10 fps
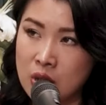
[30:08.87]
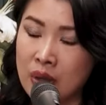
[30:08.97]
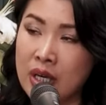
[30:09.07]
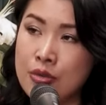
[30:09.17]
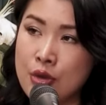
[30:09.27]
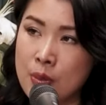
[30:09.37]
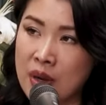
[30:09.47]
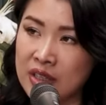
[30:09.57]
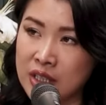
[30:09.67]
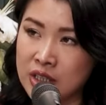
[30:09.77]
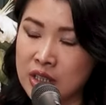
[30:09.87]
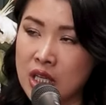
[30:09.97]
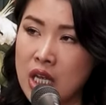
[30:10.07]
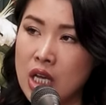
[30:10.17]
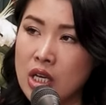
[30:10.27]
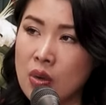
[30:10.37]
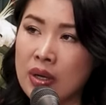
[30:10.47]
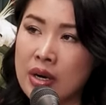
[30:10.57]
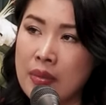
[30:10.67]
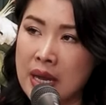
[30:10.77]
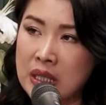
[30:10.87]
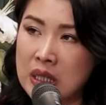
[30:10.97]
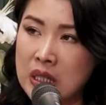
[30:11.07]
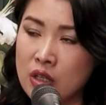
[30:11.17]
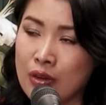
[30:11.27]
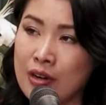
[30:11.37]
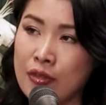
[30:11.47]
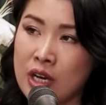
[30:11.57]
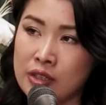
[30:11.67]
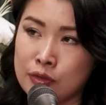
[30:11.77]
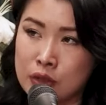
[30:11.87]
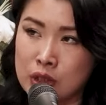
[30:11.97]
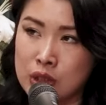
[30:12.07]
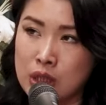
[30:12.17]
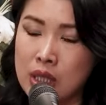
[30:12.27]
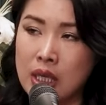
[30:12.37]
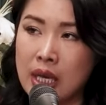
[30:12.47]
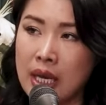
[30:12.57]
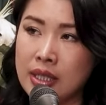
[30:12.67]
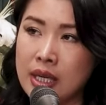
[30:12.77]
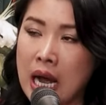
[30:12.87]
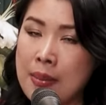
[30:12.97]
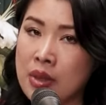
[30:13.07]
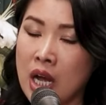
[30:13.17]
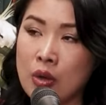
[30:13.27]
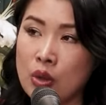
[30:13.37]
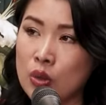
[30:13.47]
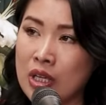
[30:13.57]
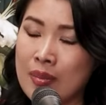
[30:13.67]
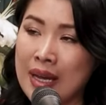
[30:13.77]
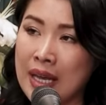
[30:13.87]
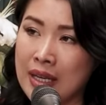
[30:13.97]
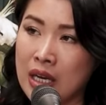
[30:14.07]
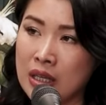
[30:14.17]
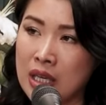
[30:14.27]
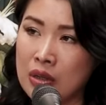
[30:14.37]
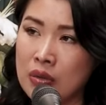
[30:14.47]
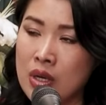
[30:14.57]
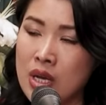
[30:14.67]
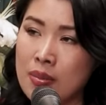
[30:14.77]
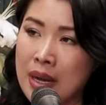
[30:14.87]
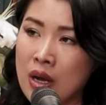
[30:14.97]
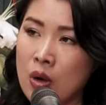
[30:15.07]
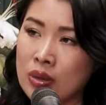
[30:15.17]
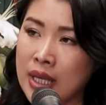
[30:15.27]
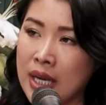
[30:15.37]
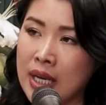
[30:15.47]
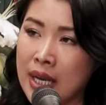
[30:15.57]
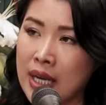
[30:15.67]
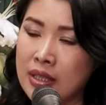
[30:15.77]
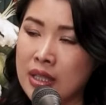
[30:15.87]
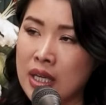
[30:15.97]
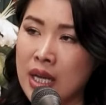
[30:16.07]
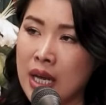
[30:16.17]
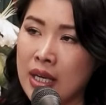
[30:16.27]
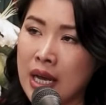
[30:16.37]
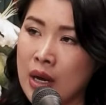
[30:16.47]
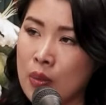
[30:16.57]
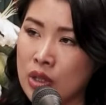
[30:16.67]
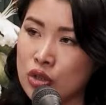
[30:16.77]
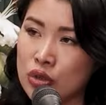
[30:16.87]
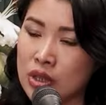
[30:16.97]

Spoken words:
You are a real politician. Yeah. You are a writer. You are a philosopher. And I'm not going to lay my hand on you. My old dying hand, and I want you to